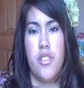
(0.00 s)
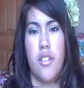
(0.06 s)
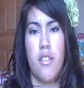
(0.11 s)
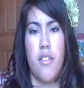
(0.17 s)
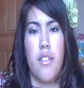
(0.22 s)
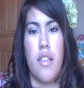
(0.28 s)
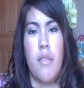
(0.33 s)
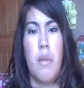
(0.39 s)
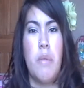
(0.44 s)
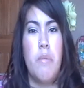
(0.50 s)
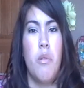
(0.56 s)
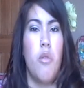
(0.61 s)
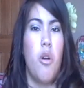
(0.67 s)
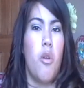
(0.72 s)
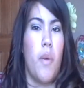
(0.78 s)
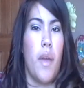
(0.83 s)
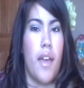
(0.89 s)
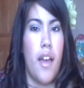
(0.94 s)
She says these people
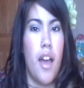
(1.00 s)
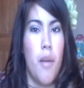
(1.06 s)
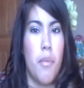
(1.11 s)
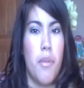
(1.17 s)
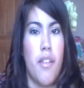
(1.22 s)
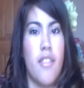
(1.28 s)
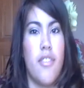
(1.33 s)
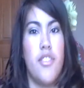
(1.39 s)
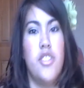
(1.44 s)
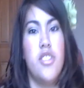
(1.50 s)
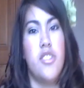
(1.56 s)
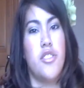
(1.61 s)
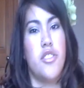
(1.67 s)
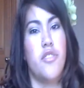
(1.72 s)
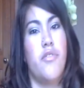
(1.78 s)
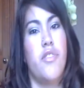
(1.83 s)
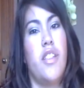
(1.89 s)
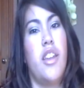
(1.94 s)
won't wake up because she
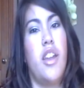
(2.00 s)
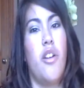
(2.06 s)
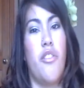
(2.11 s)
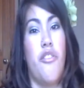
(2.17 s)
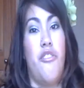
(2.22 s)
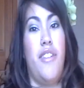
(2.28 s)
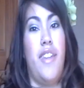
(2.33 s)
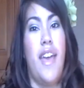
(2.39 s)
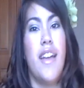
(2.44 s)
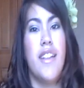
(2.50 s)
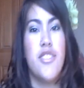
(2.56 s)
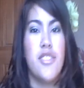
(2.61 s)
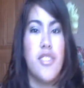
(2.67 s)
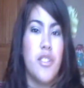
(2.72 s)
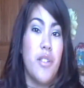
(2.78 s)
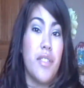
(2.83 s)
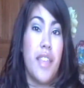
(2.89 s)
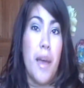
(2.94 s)
doesn't really know they're dead.
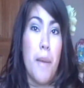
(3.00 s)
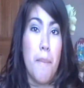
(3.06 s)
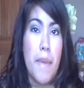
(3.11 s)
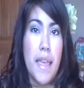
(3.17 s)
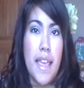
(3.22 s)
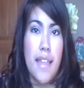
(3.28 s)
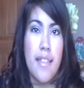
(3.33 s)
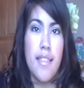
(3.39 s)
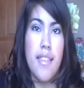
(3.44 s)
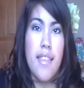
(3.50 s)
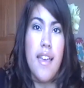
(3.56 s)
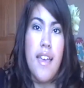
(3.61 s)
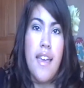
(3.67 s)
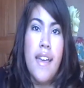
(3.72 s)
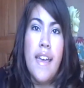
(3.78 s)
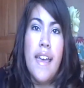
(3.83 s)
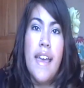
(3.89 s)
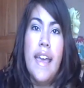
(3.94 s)
She doesn't know what that means.
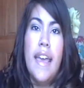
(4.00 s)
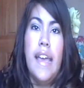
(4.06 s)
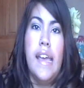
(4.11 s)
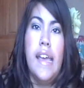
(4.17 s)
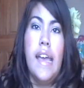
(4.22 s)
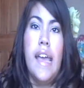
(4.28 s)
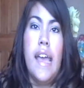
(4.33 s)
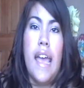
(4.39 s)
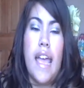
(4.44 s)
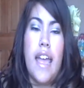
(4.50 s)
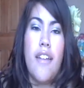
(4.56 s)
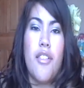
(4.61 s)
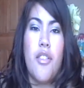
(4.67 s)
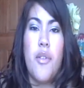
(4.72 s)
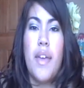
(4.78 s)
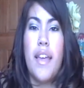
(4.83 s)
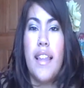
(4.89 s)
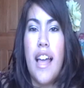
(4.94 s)
And
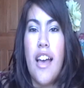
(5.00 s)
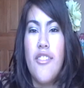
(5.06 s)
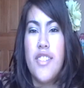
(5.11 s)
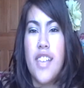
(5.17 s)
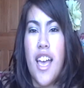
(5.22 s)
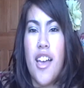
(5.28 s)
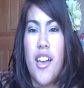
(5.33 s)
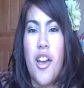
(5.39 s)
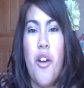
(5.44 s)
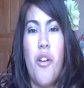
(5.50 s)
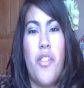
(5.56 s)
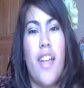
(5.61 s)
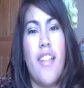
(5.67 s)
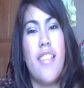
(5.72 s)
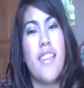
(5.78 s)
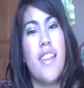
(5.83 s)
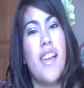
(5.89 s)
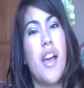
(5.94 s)
so he left Echo, and
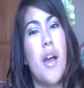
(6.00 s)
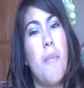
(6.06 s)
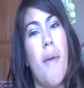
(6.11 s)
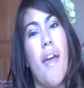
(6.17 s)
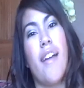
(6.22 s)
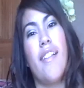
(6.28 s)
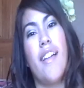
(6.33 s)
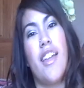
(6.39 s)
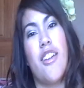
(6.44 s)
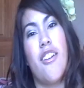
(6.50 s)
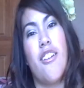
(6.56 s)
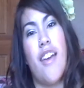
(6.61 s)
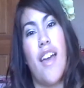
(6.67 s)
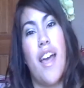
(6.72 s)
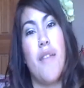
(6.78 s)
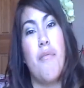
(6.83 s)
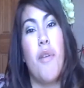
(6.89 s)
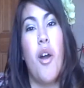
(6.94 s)
that's going to come back later.
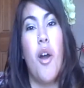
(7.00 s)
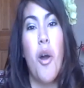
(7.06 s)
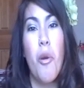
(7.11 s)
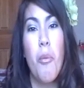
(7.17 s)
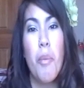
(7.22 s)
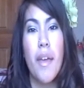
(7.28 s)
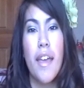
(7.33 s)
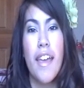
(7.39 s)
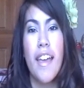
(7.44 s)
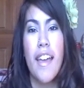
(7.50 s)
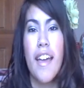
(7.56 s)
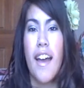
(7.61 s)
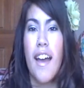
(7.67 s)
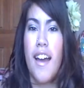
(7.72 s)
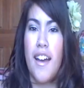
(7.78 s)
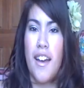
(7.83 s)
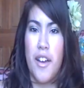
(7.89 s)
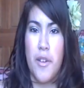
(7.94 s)
I'm hoping,
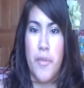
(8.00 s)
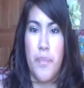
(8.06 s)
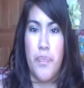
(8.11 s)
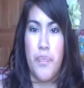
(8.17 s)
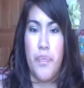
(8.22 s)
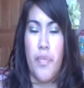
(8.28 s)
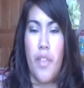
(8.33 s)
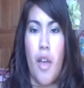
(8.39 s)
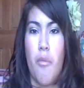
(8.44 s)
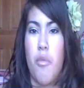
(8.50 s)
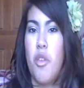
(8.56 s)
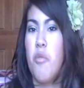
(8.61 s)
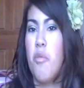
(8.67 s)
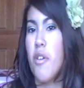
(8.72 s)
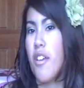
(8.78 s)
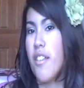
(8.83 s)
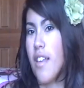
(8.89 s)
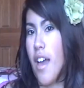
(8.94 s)
I'm
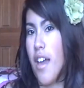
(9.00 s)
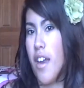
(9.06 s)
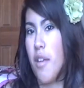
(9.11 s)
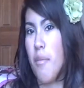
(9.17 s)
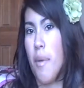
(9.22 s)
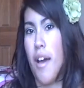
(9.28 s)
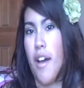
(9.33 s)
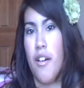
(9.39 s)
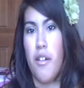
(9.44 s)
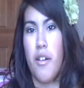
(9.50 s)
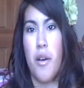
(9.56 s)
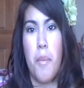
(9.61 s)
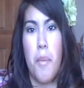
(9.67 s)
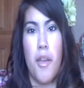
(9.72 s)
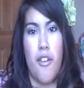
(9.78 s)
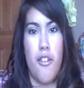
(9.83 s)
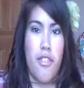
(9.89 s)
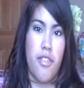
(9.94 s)
super excited about a
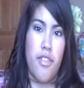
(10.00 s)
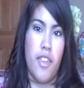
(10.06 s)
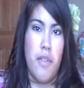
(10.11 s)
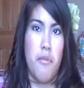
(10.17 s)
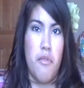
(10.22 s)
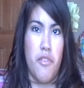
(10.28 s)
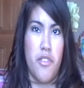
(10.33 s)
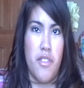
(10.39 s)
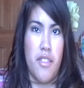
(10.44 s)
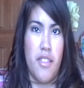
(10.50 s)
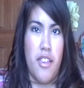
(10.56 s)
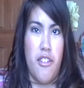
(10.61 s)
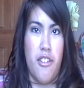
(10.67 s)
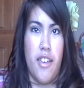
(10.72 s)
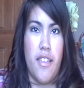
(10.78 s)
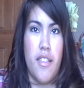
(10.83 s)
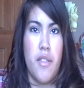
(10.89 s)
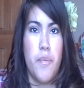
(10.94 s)
bigger theme of the
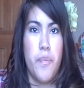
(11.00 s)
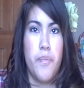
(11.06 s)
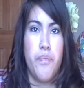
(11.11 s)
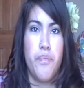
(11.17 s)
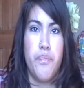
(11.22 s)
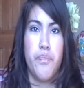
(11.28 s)
series.